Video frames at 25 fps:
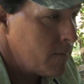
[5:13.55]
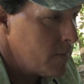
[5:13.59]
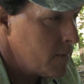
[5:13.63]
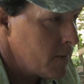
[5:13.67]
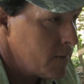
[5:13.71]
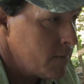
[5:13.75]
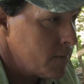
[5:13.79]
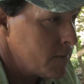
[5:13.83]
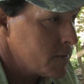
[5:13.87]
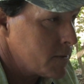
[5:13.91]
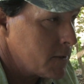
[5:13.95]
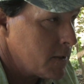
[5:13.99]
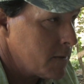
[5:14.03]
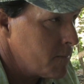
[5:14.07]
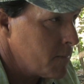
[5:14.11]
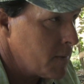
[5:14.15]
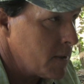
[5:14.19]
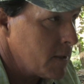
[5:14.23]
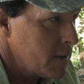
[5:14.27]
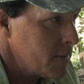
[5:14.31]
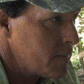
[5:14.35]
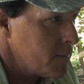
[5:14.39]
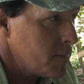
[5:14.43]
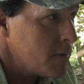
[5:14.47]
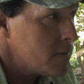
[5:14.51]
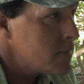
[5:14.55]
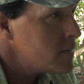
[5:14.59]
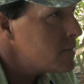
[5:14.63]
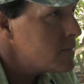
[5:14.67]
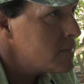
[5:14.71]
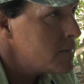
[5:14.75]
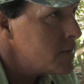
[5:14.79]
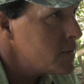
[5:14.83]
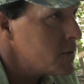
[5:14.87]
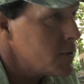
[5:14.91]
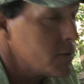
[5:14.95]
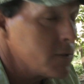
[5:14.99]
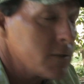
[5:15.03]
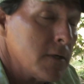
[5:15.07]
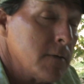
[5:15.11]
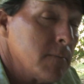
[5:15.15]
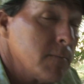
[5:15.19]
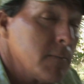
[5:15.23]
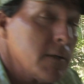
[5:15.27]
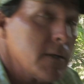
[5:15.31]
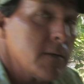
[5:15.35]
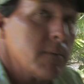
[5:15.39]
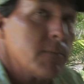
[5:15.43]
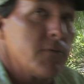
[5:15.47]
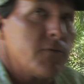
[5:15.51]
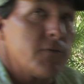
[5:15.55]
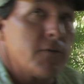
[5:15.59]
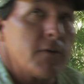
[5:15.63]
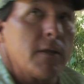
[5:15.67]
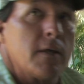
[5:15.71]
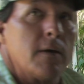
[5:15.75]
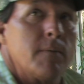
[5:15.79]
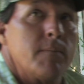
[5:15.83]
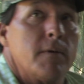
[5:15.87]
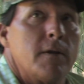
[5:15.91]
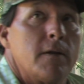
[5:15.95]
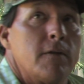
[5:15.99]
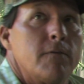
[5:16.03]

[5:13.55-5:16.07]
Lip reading: it was unbelievable. It was just unbelievable to see that many